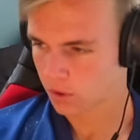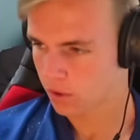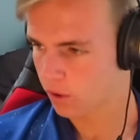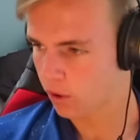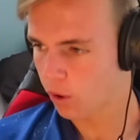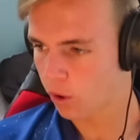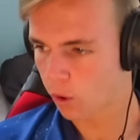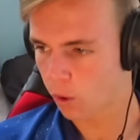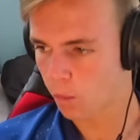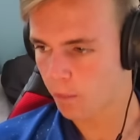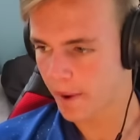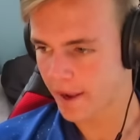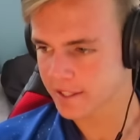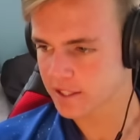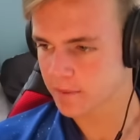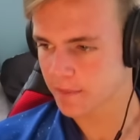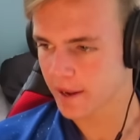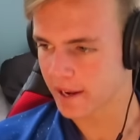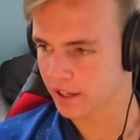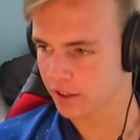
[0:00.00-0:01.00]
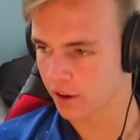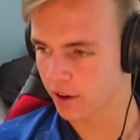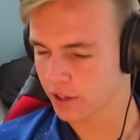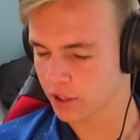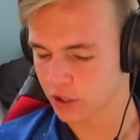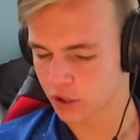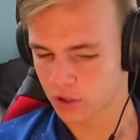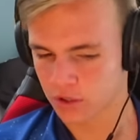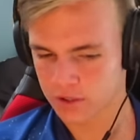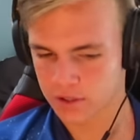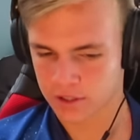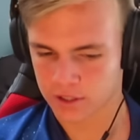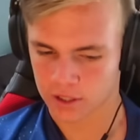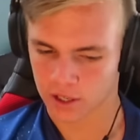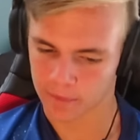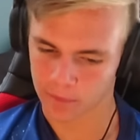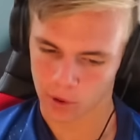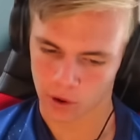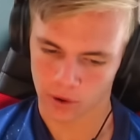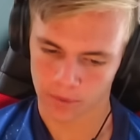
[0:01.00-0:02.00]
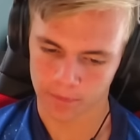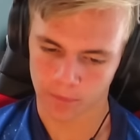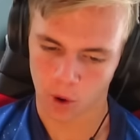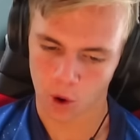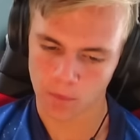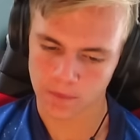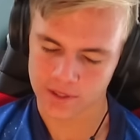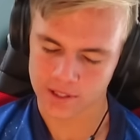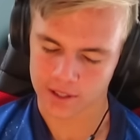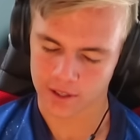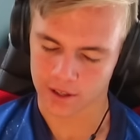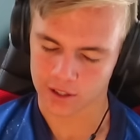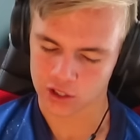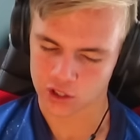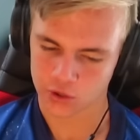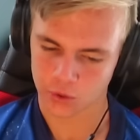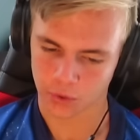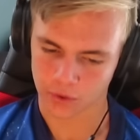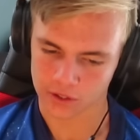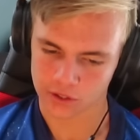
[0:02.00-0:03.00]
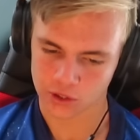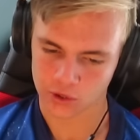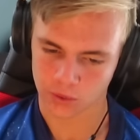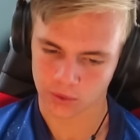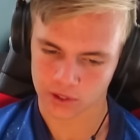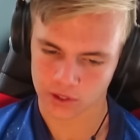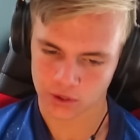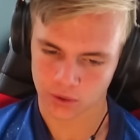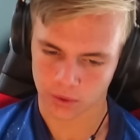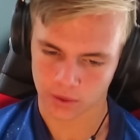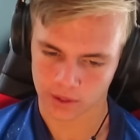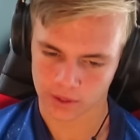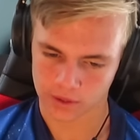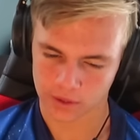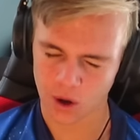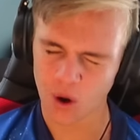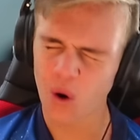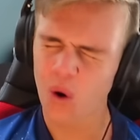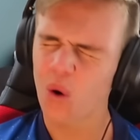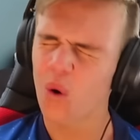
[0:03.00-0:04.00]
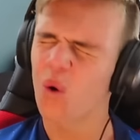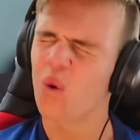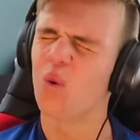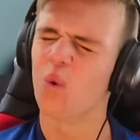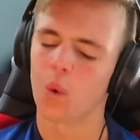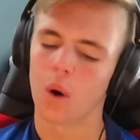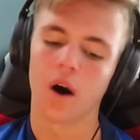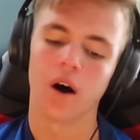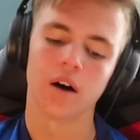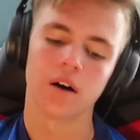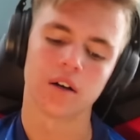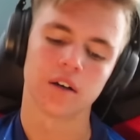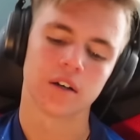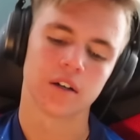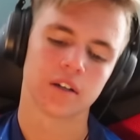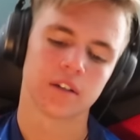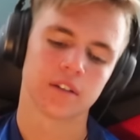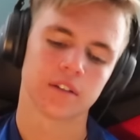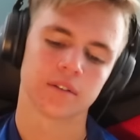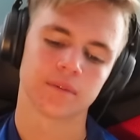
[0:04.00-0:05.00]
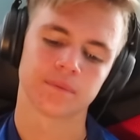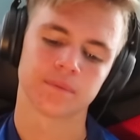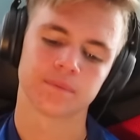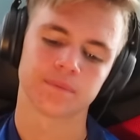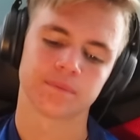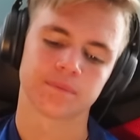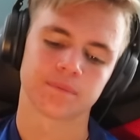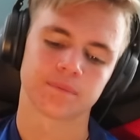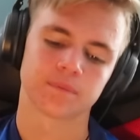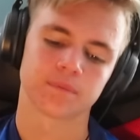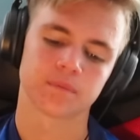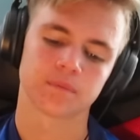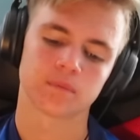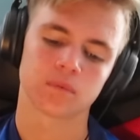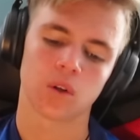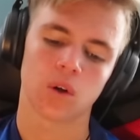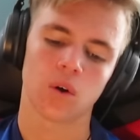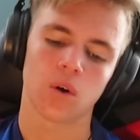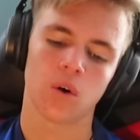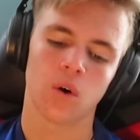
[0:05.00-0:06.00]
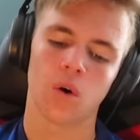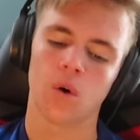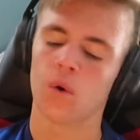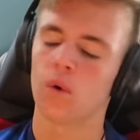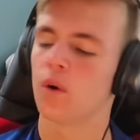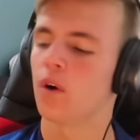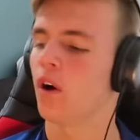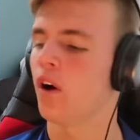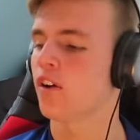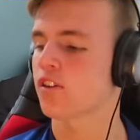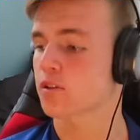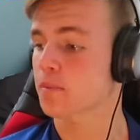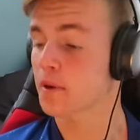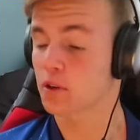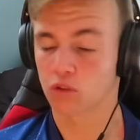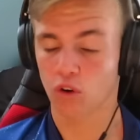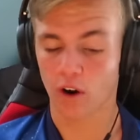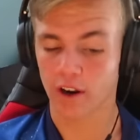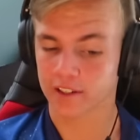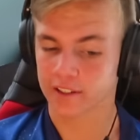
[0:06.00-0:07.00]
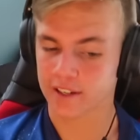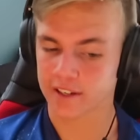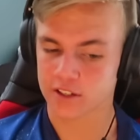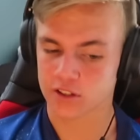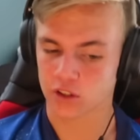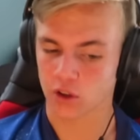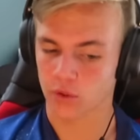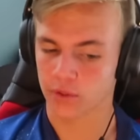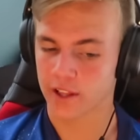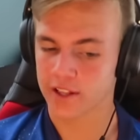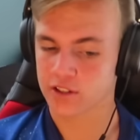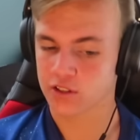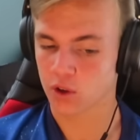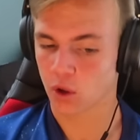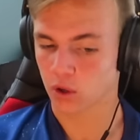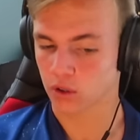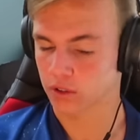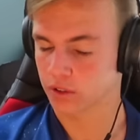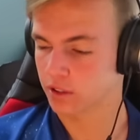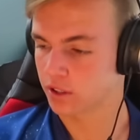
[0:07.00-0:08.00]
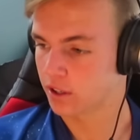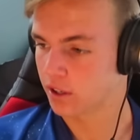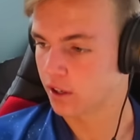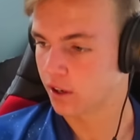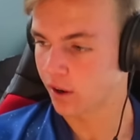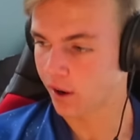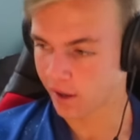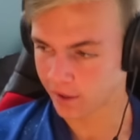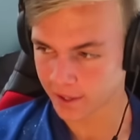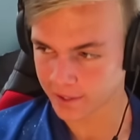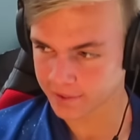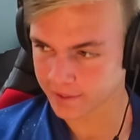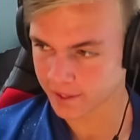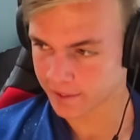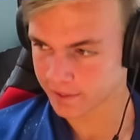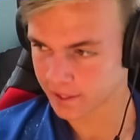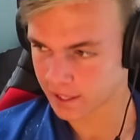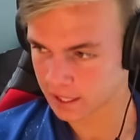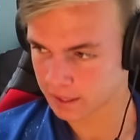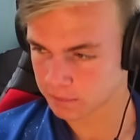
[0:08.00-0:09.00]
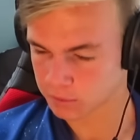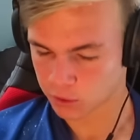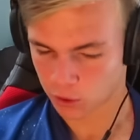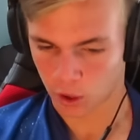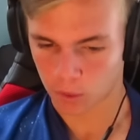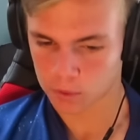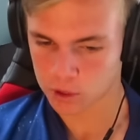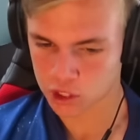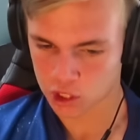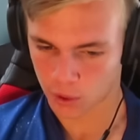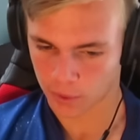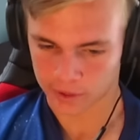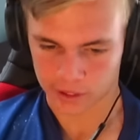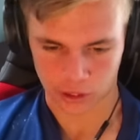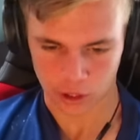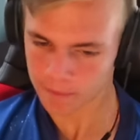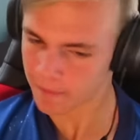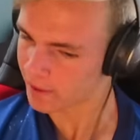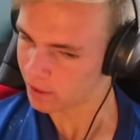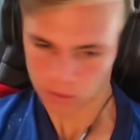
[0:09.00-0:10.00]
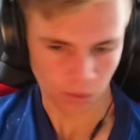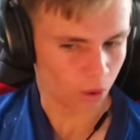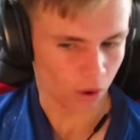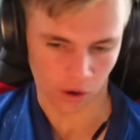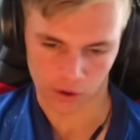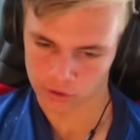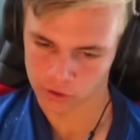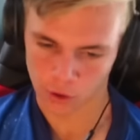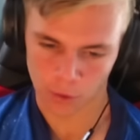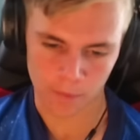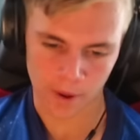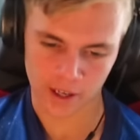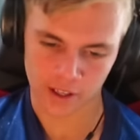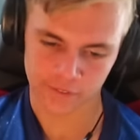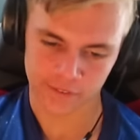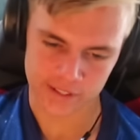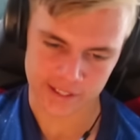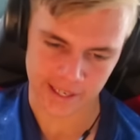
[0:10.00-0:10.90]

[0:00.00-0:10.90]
Oh, back-to-back icons. Come on, moments card, surely. No. Oh, it's me, Ryan Gigster, that's solid. I like that name, so I'll be showing it no matter what, no matter if it's